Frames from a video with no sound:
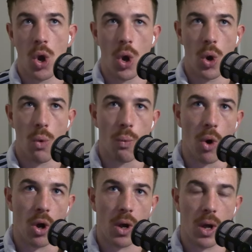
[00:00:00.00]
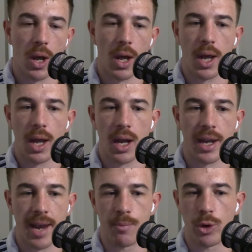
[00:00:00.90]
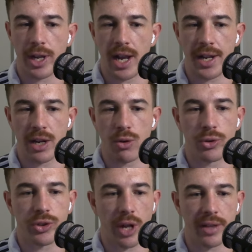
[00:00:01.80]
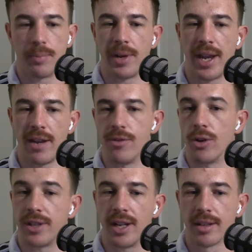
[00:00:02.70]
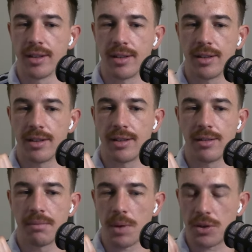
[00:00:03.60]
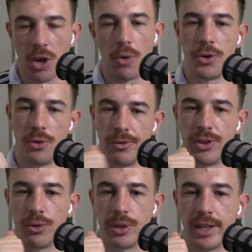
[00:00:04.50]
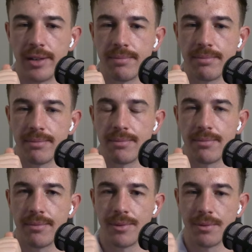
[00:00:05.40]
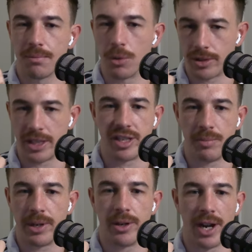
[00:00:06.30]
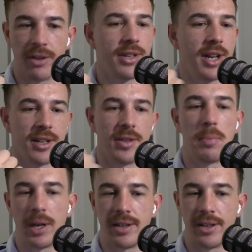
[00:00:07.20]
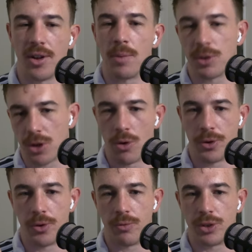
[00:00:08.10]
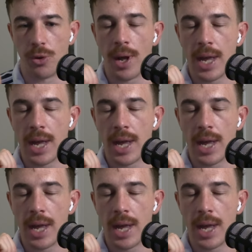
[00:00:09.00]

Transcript: What Cam Roigard and Cortez Ratima have not done is go on a Northern Tour yet. What TJ Perenara has done is a plenty of times is go on a Northern Tour.